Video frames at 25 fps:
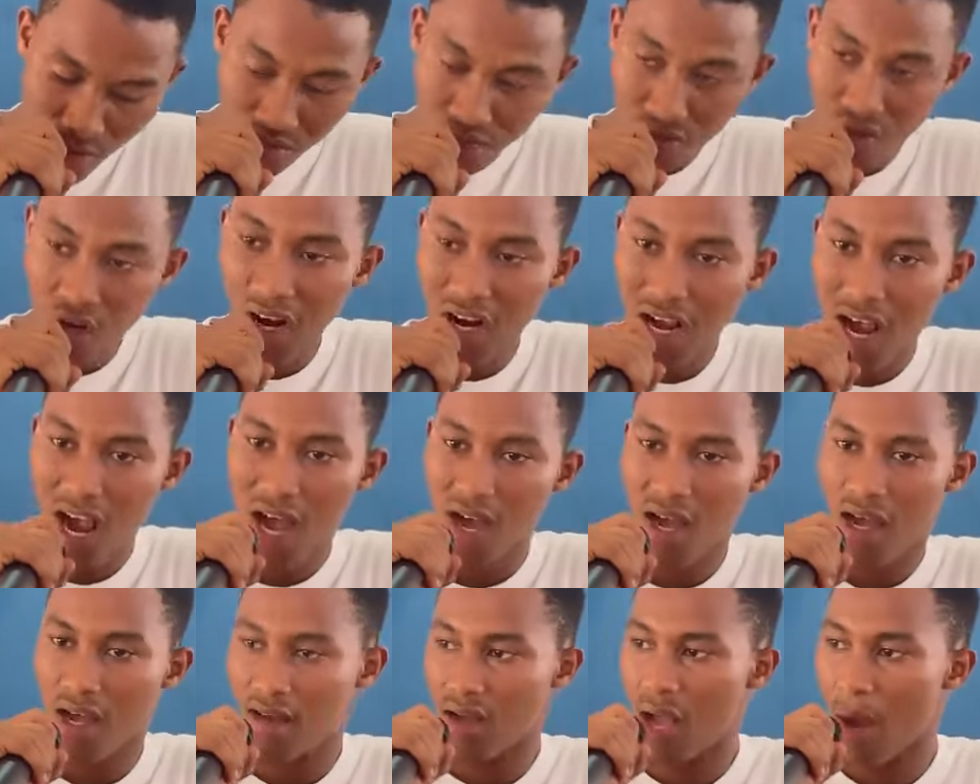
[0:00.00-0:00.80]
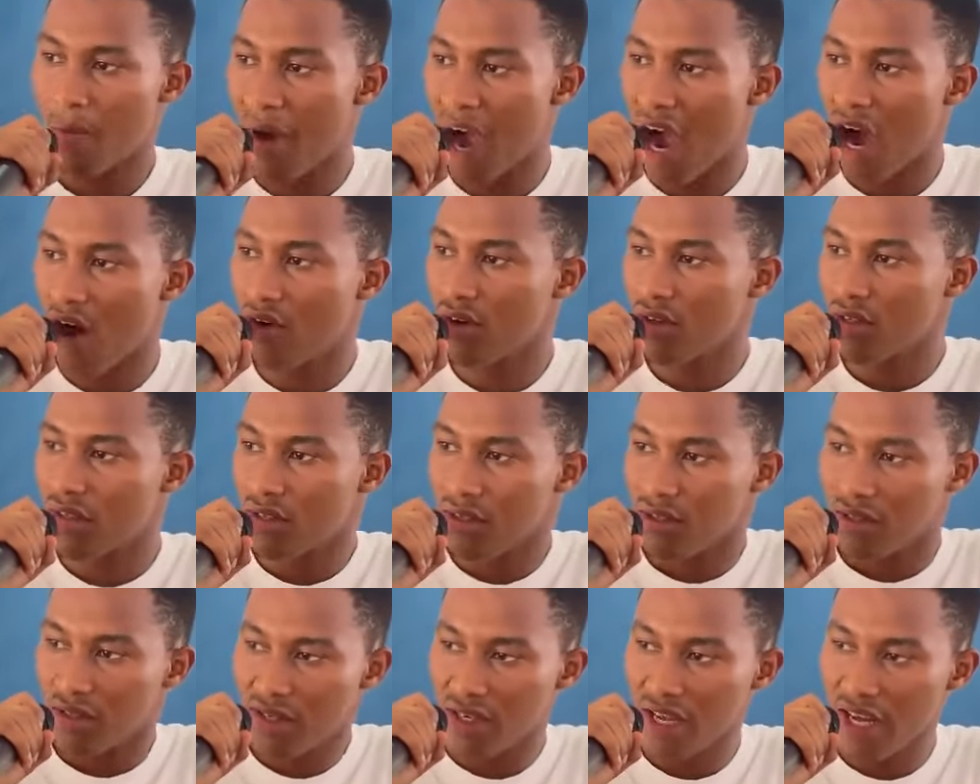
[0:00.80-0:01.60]
talk about
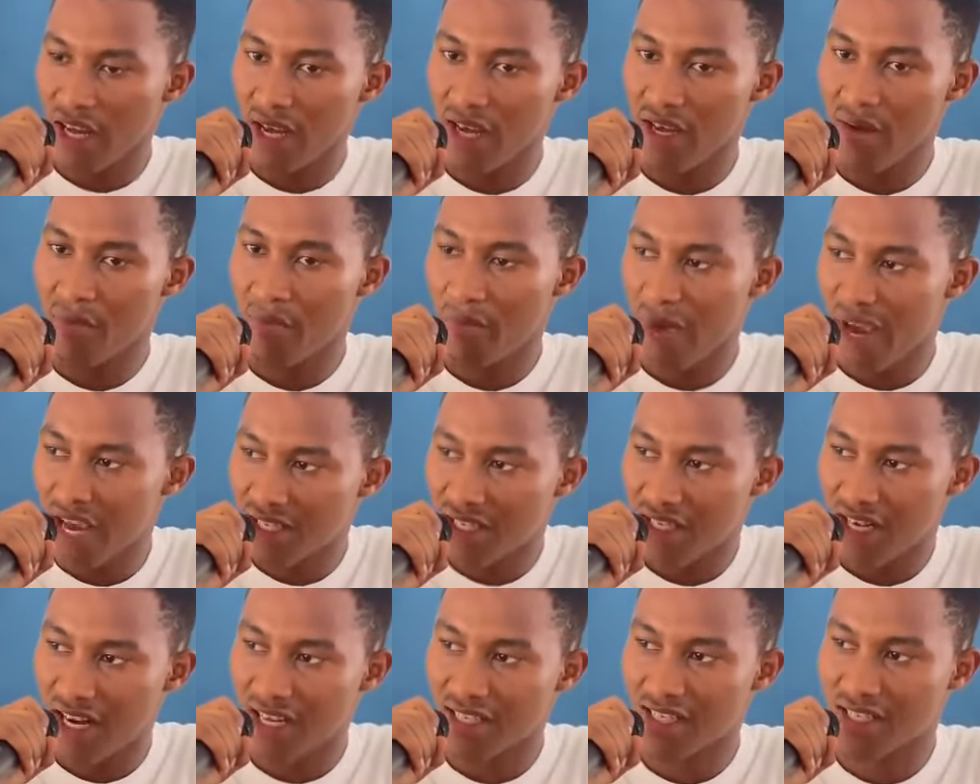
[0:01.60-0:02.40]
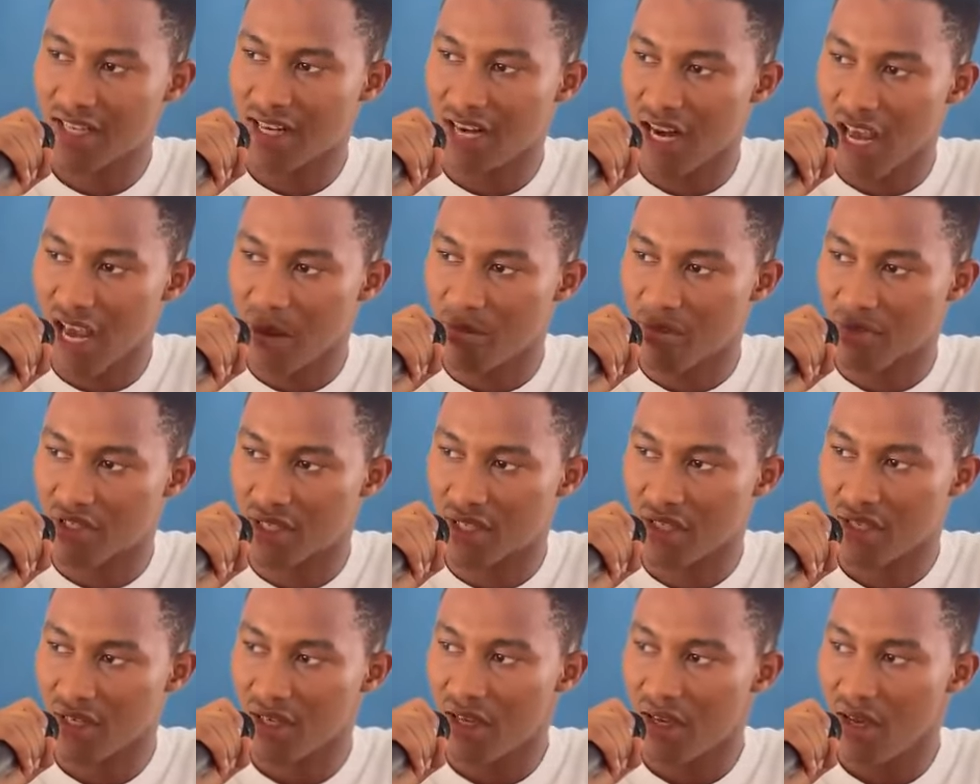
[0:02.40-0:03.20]
the baseless claims
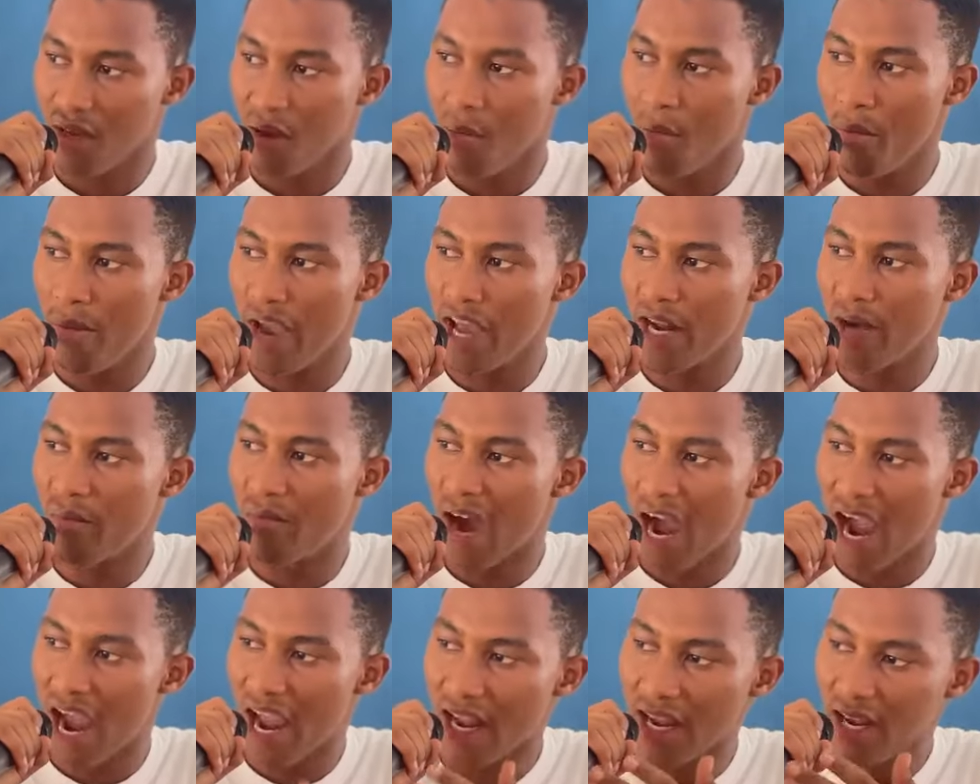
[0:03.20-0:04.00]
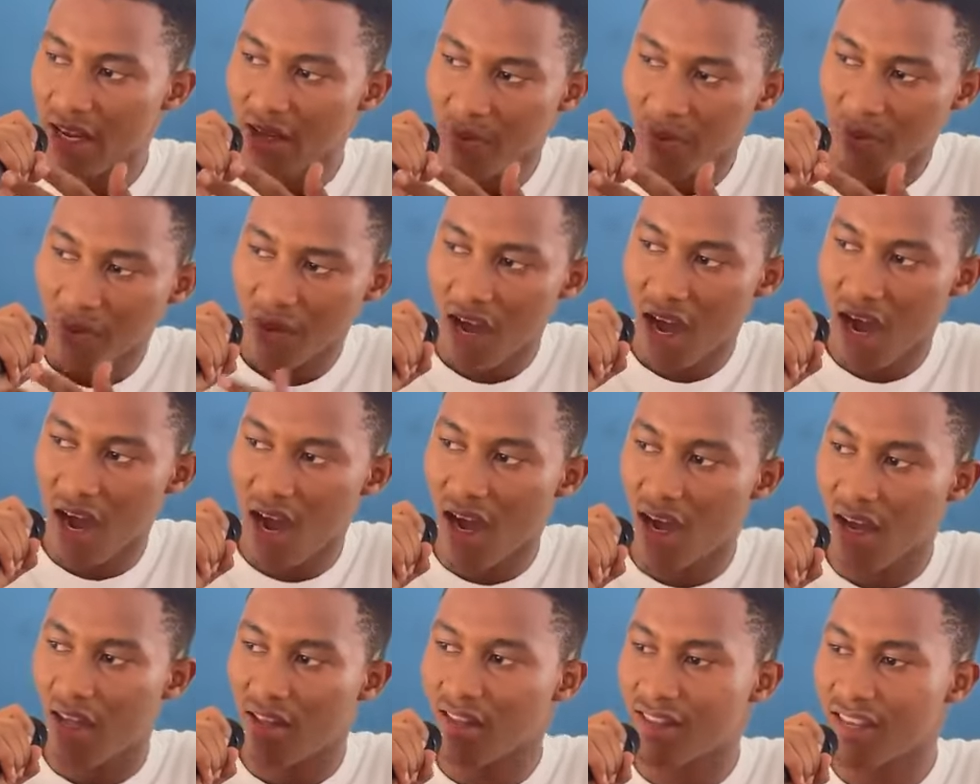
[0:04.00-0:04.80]
made by
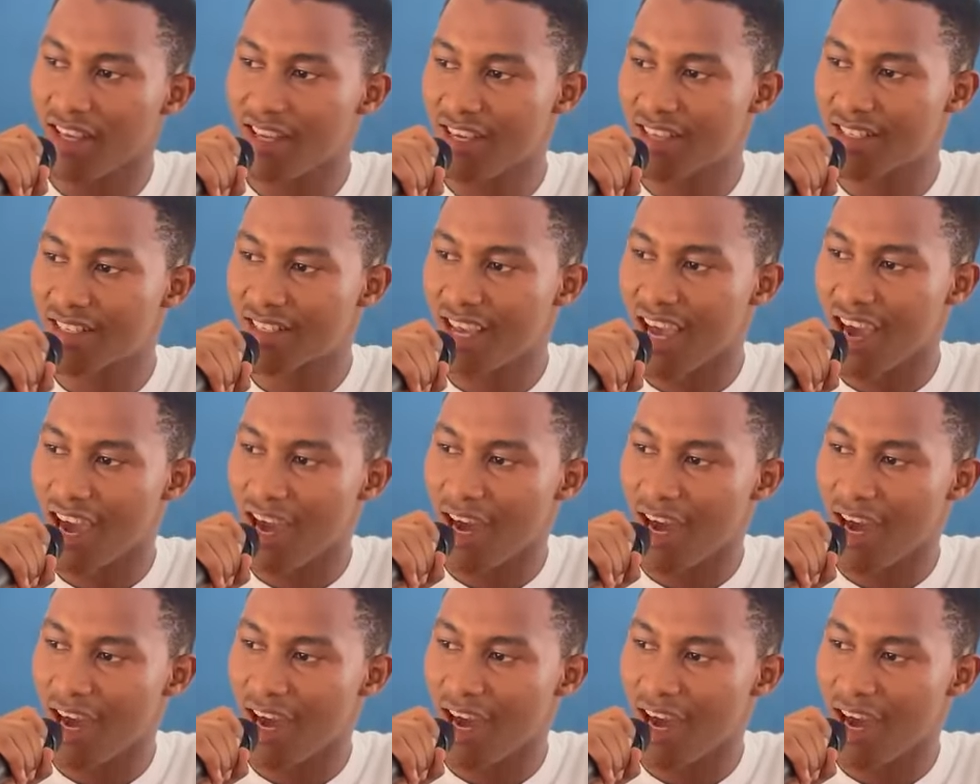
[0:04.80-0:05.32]
this